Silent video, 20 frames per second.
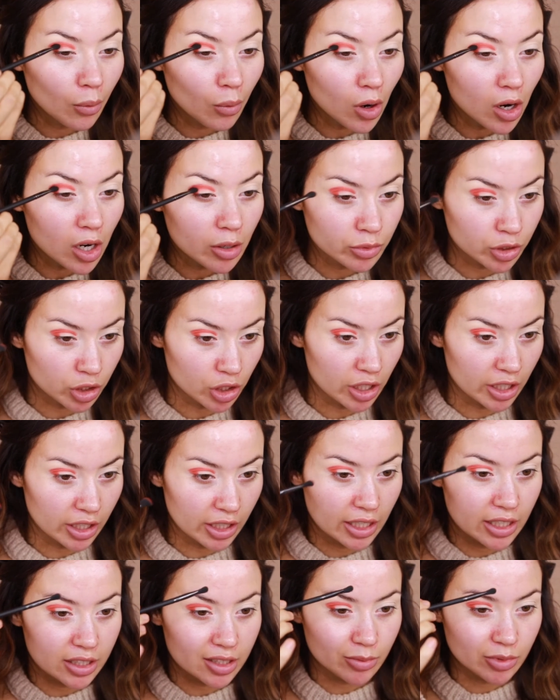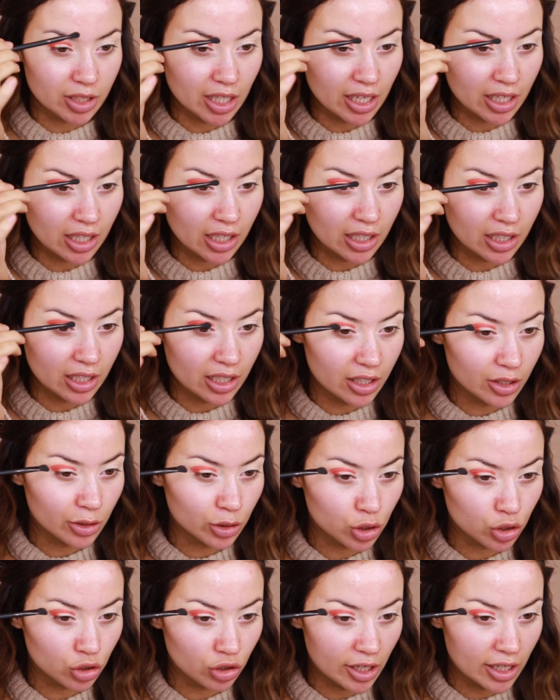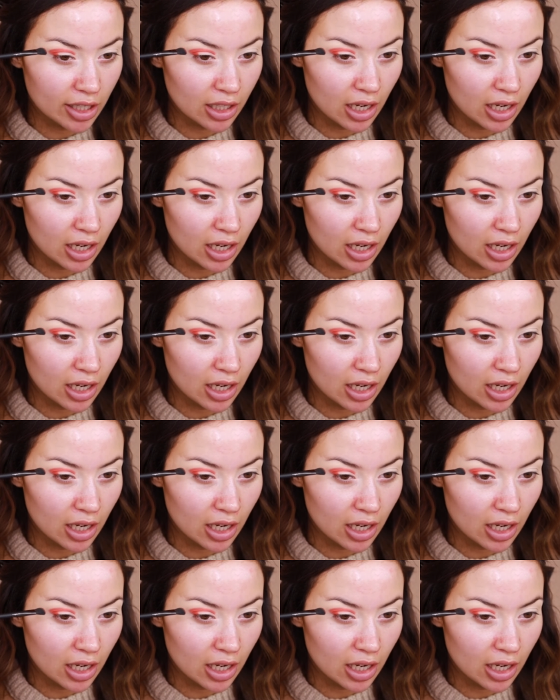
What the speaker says: What I'm doing is I'm taking it in a straight